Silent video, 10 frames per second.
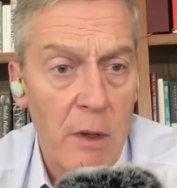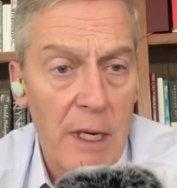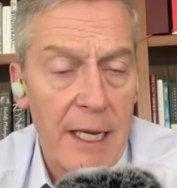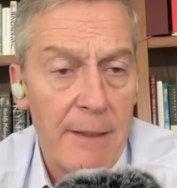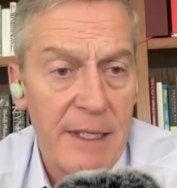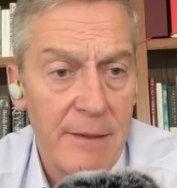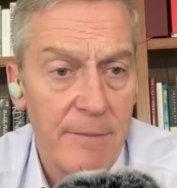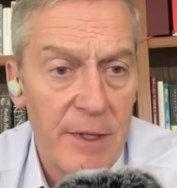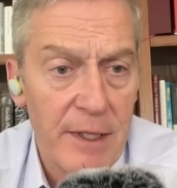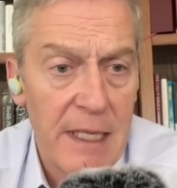I mean,
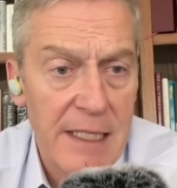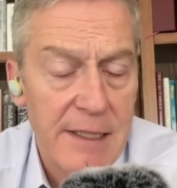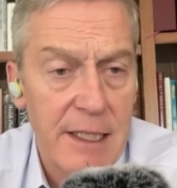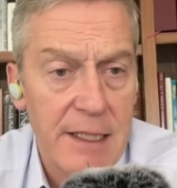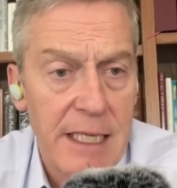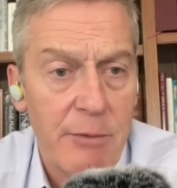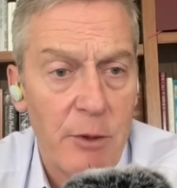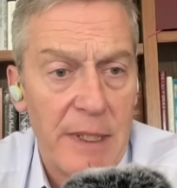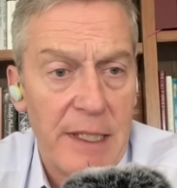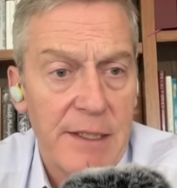the classic example
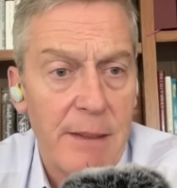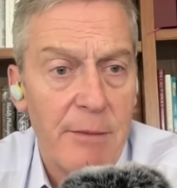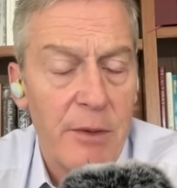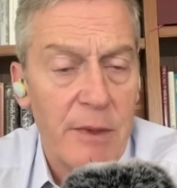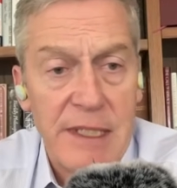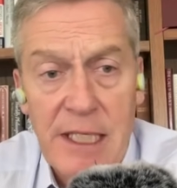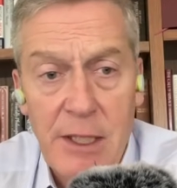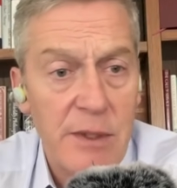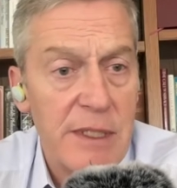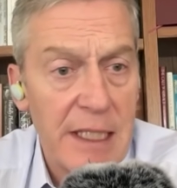being someone who
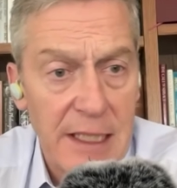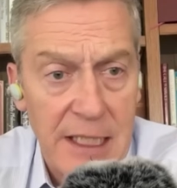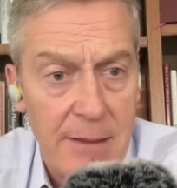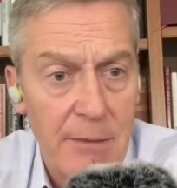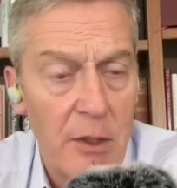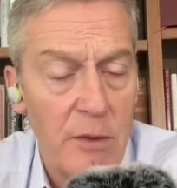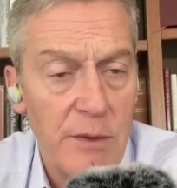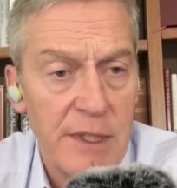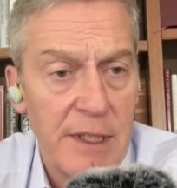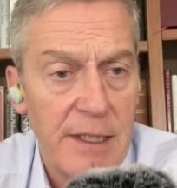continues to get chemo,
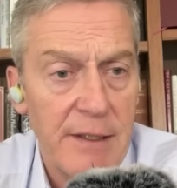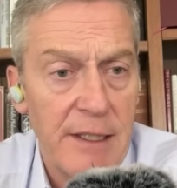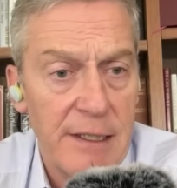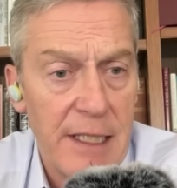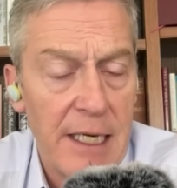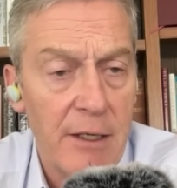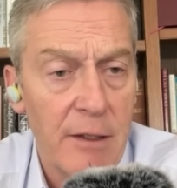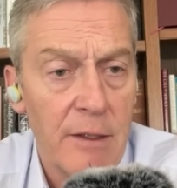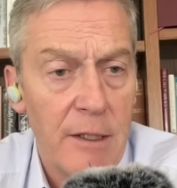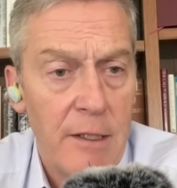who's in a
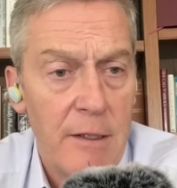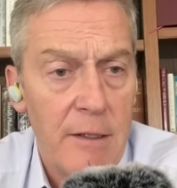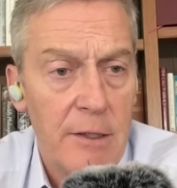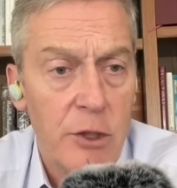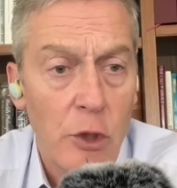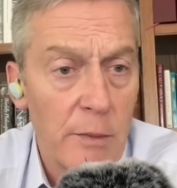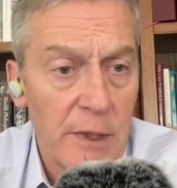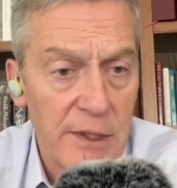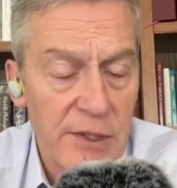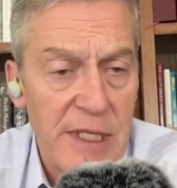dire
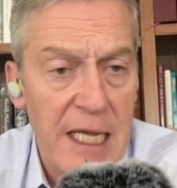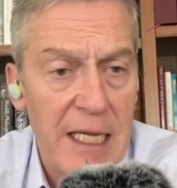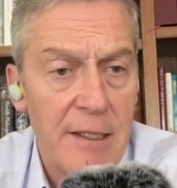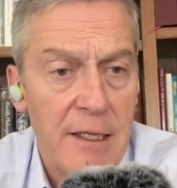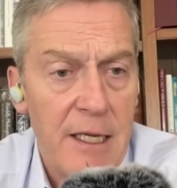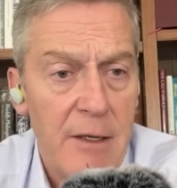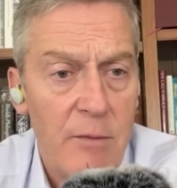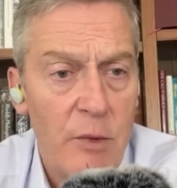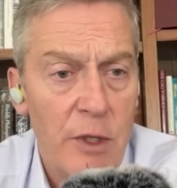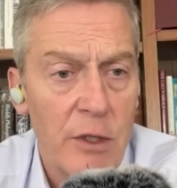terminal state,
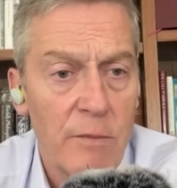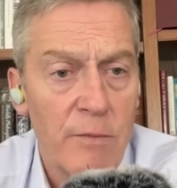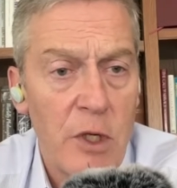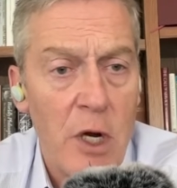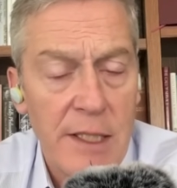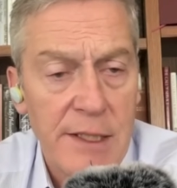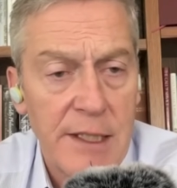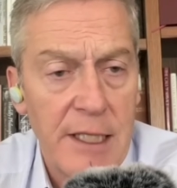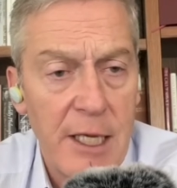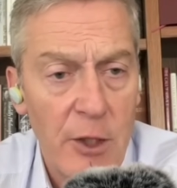where you're costing
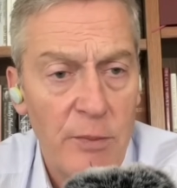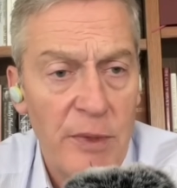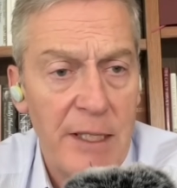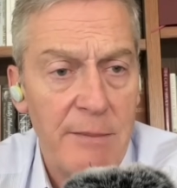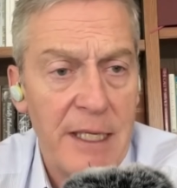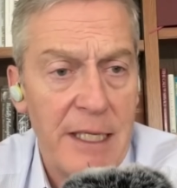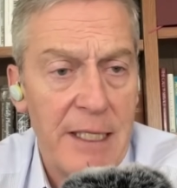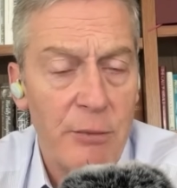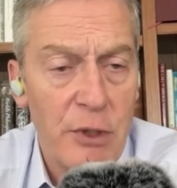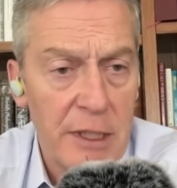the health plan money
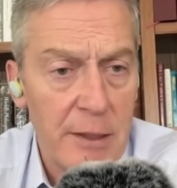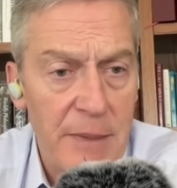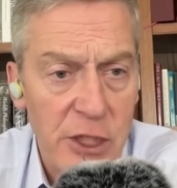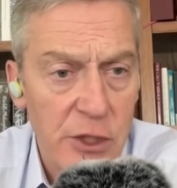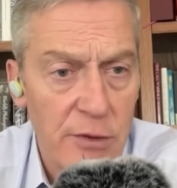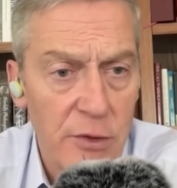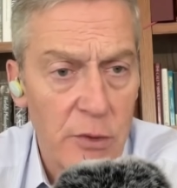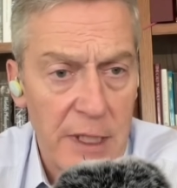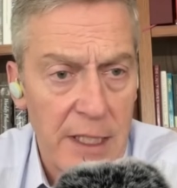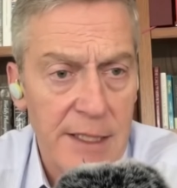and putting the patient through
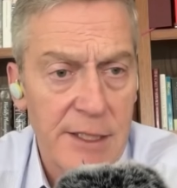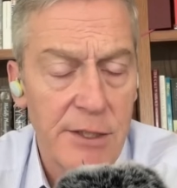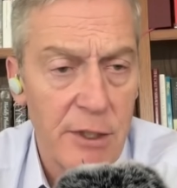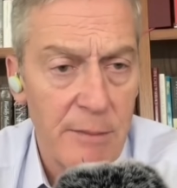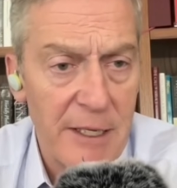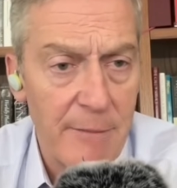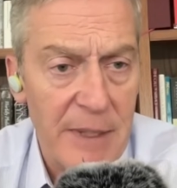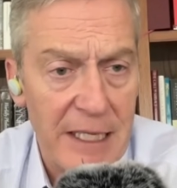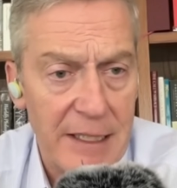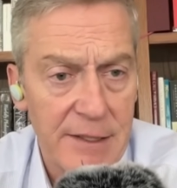an unnecessary amount of
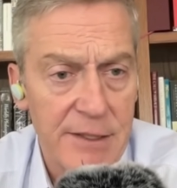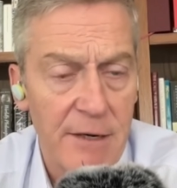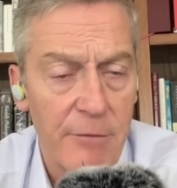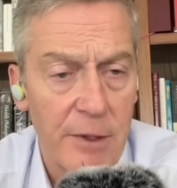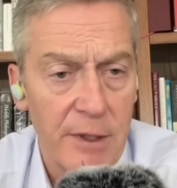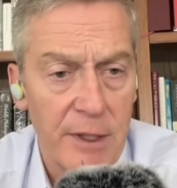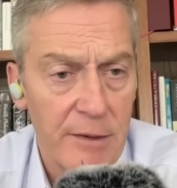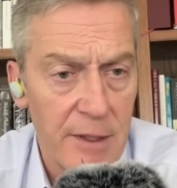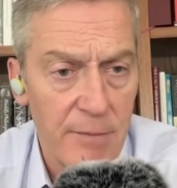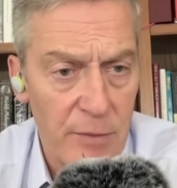pain and suffering
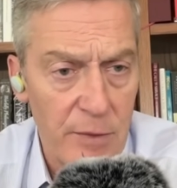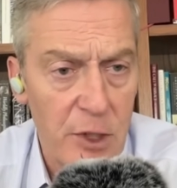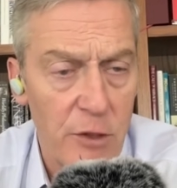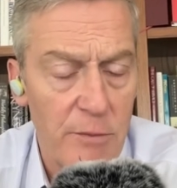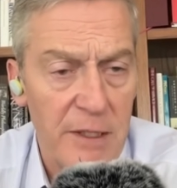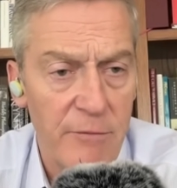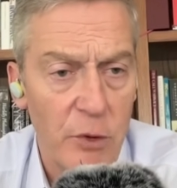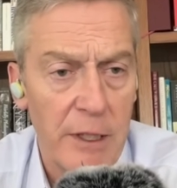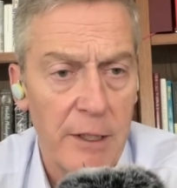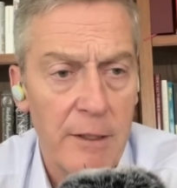that could be
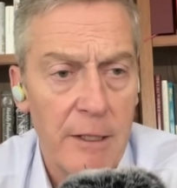avoided.